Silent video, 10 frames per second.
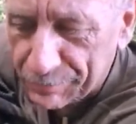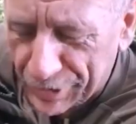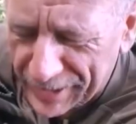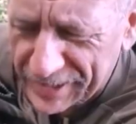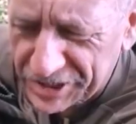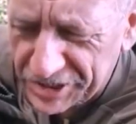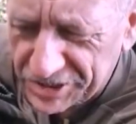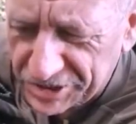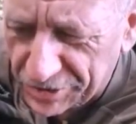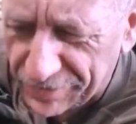British
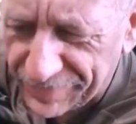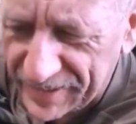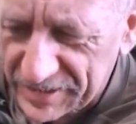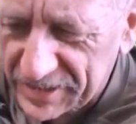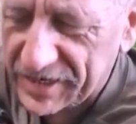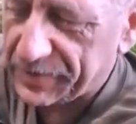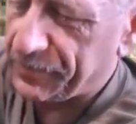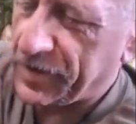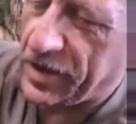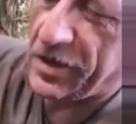service
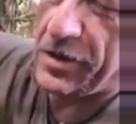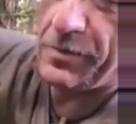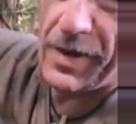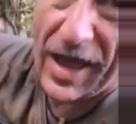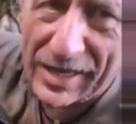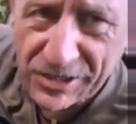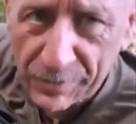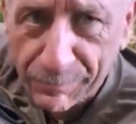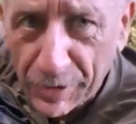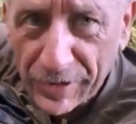
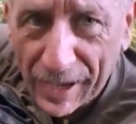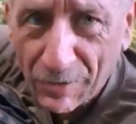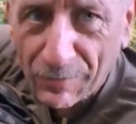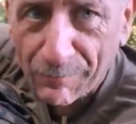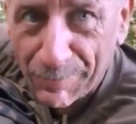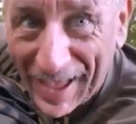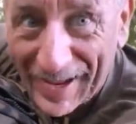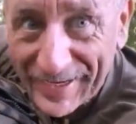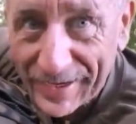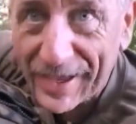as a bug out
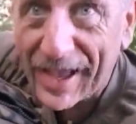bag.